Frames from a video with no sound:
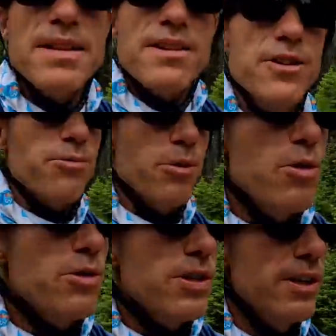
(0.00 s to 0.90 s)
made this
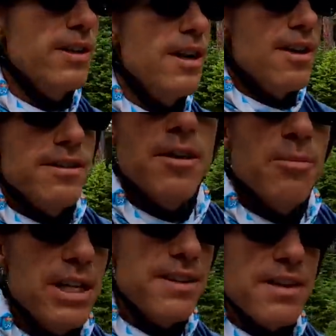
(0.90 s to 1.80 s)
route,
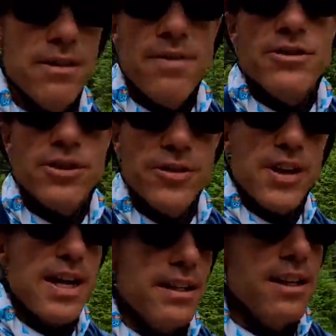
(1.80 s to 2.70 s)
somebody at the Adventure
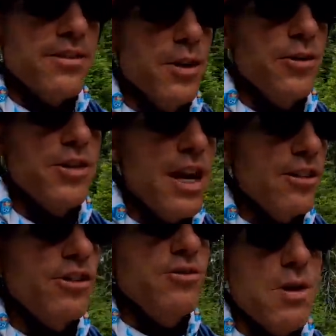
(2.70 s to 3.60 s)
Cycling
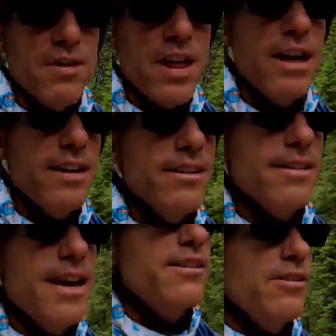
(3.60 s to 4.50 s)
Association, whoever that
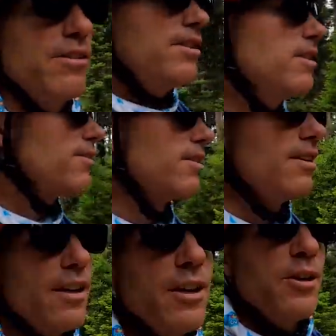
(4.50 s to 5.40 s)
is, thank you. This is
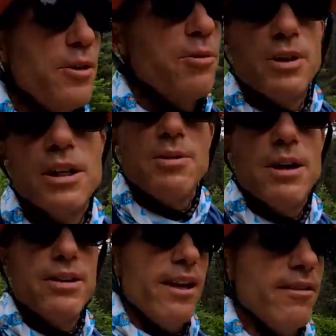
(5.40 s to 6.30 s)
really
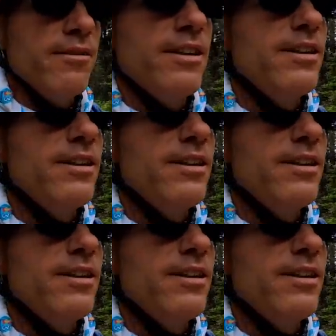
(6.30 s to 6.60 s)
well done.